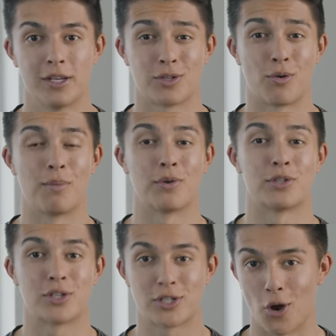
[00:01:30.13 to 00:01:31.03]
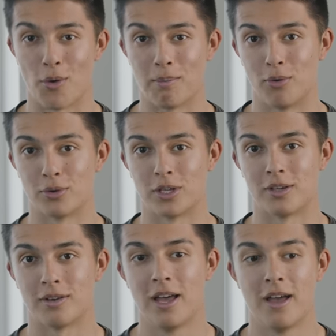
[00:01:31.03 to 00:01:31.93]
Storyboards are so
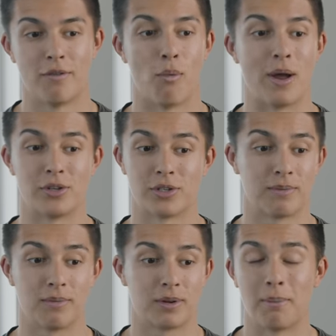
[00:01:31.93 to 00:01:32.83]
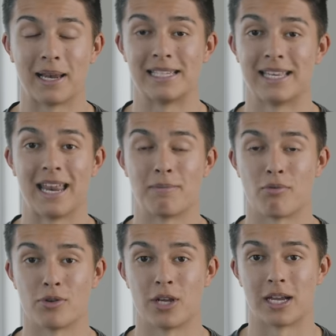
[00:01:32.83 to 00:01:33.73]
important for when just completing any
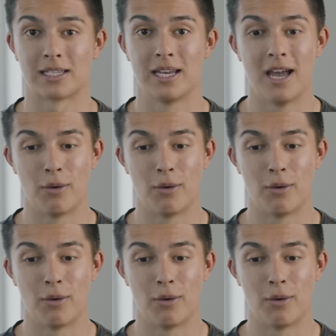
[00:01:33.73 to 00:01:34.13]
project.